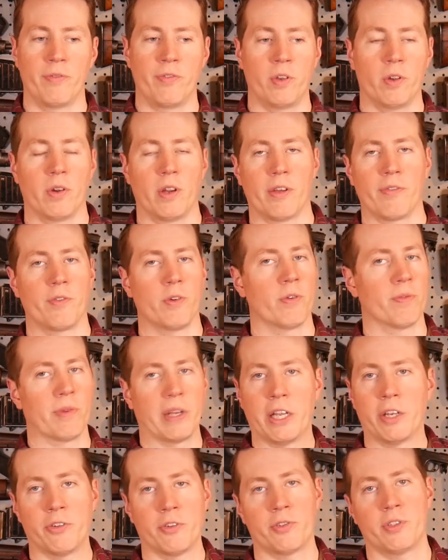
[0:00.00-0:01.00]
if you're
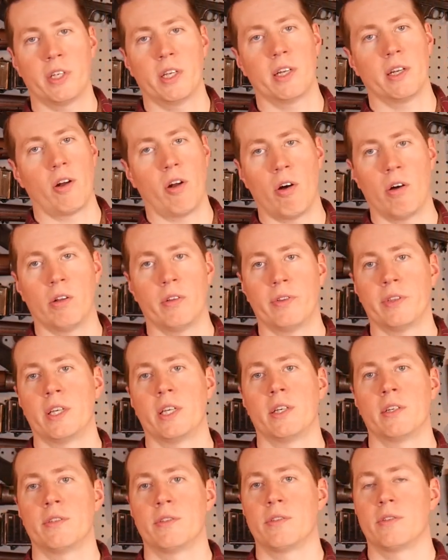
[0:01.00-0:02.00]
interested at all in
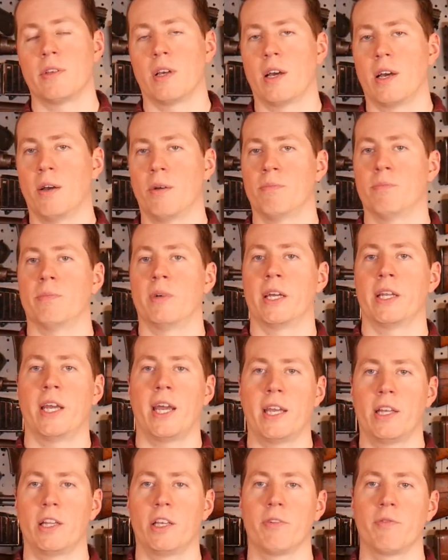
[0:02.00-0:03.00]
these, I'd
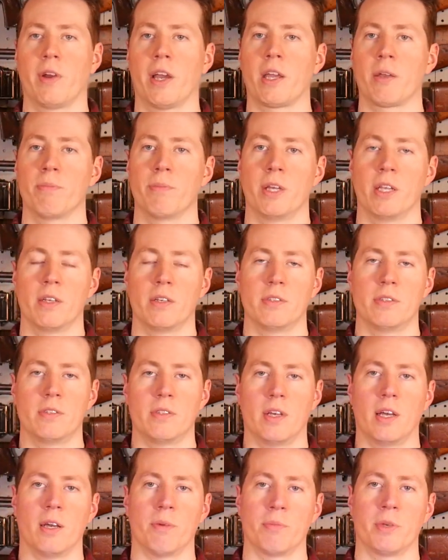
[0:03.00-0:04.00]
highly
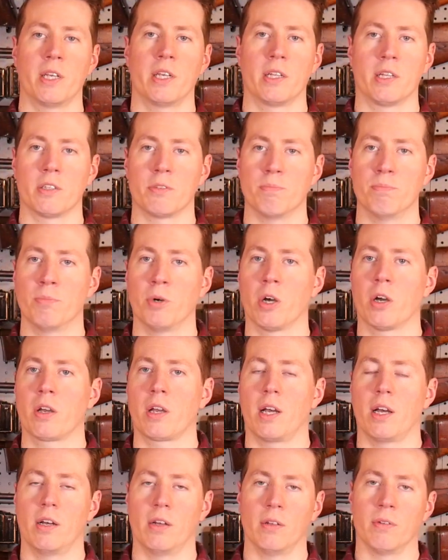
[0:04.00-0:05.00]
recommend getting this
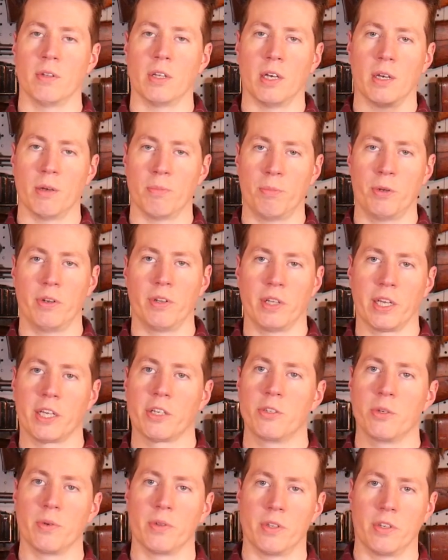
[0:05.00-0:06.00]
book. I'll put a
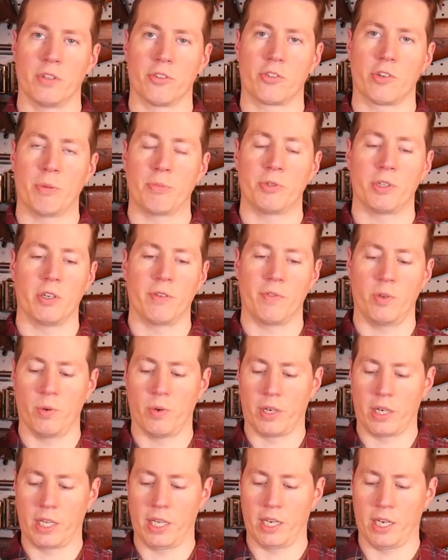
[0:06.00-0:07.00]
link to it in the description if you
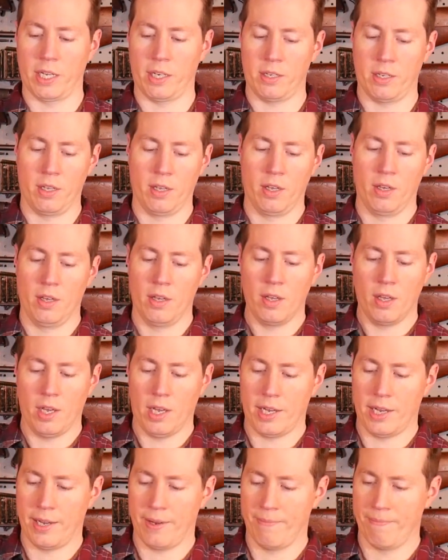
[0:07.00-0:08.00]
want to get it.
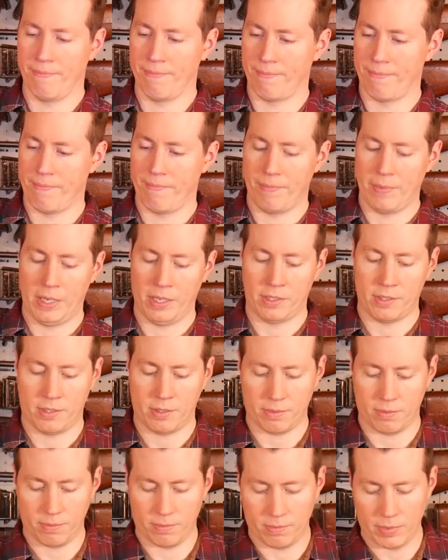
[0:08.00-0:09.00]

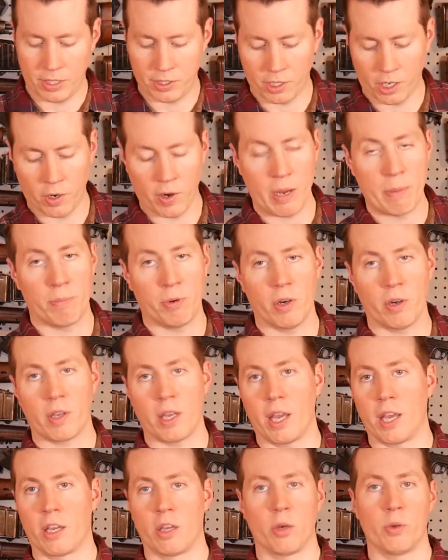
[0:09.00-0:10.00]
It's a great
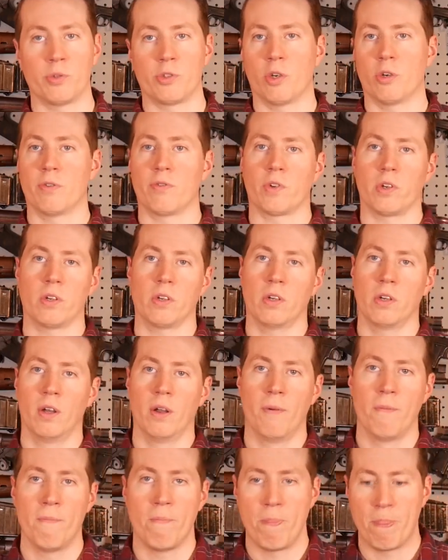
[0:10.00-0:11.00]
book. It goes over
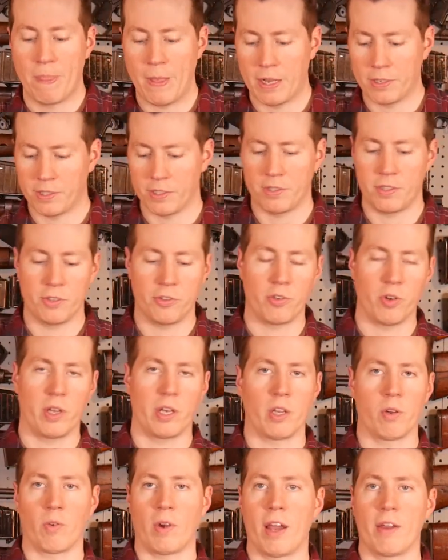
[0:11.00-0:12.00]
not just the
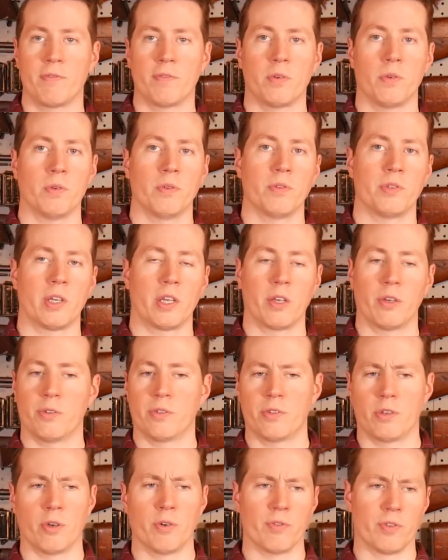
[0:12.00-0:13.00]
training rifles. It
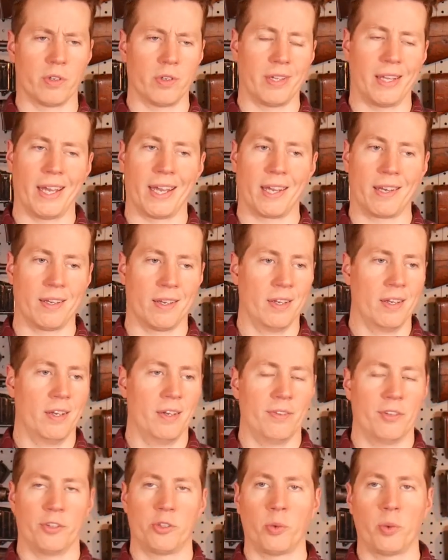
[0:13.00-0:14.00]
goes over like
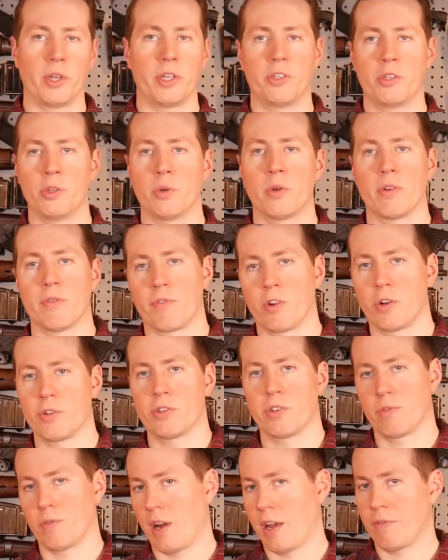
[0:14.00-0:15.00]
the 22
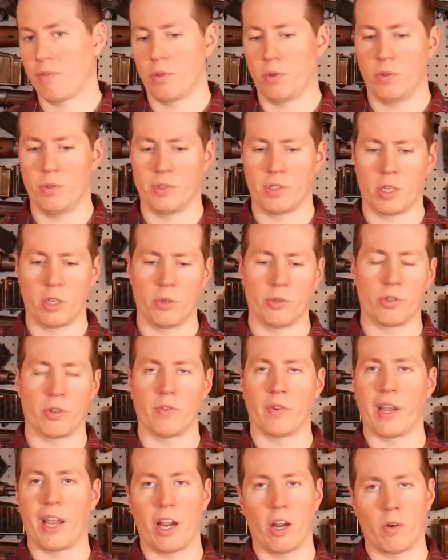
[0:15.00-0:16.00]
conversion rifles. It goes
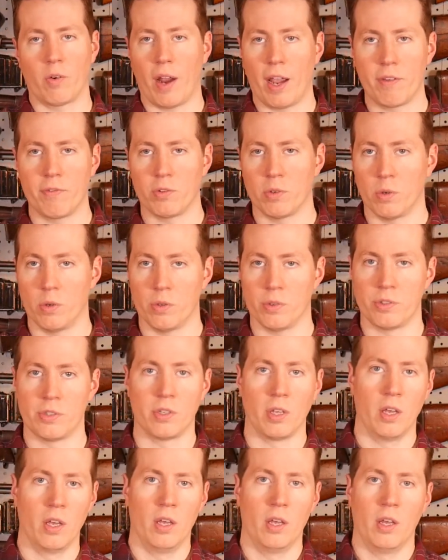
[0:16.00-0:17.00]
over air
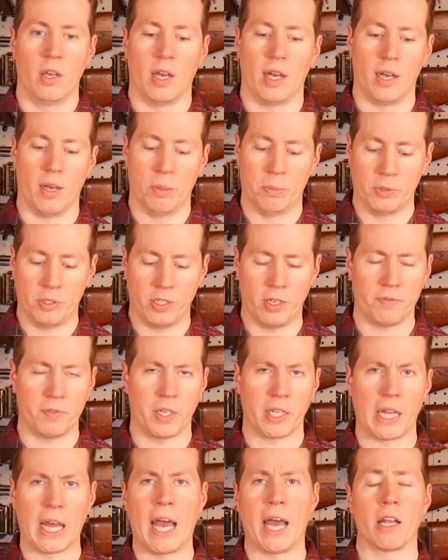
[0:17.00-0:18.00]
rifles, stuff
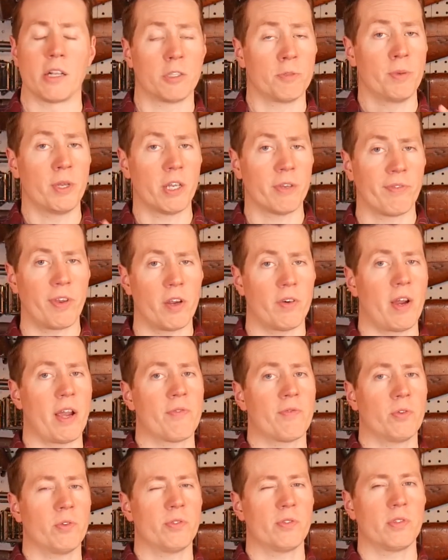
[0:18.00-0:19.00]
like that. Speaking of air
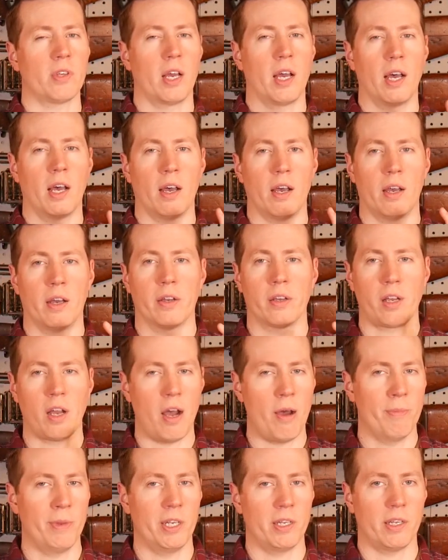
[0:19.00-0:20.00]
rifles,
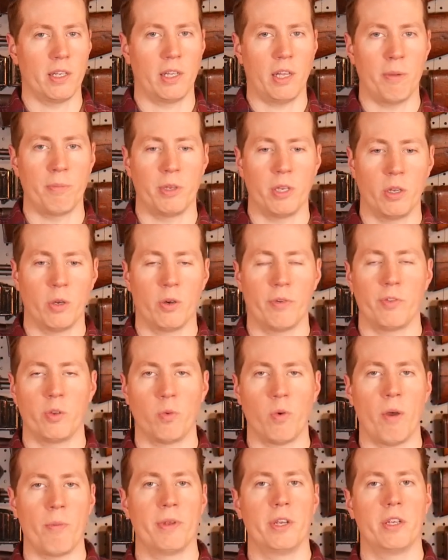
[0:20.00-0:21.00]
comment and let me know if
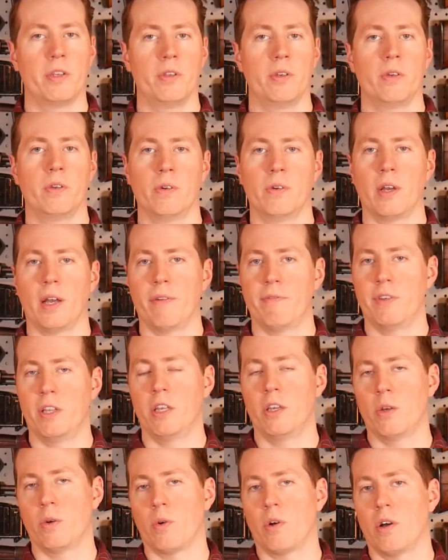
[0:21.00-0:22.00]
you want me to do a
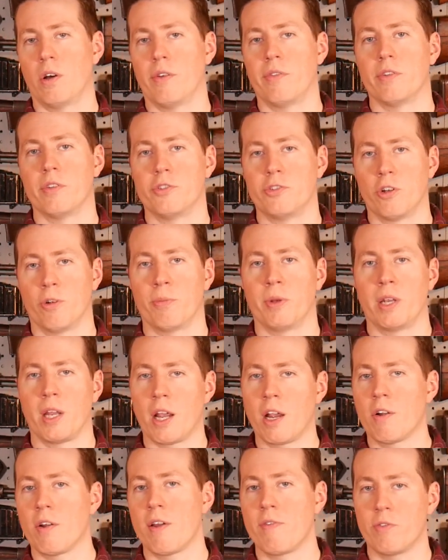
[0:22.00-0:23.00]
video on the German
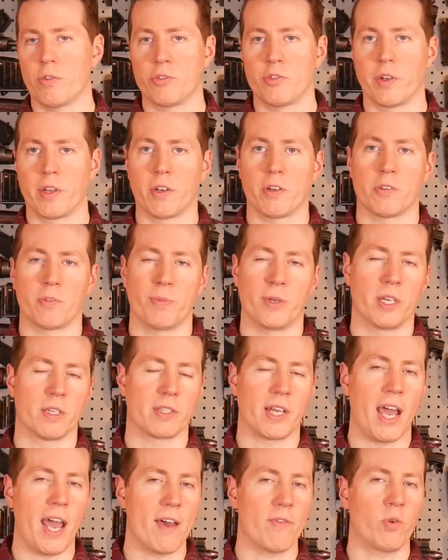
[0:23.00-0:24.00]
air rifle trainers,
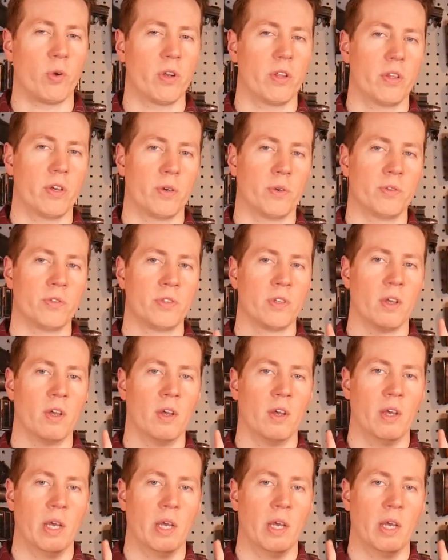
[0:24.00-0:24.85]
because I have one of those,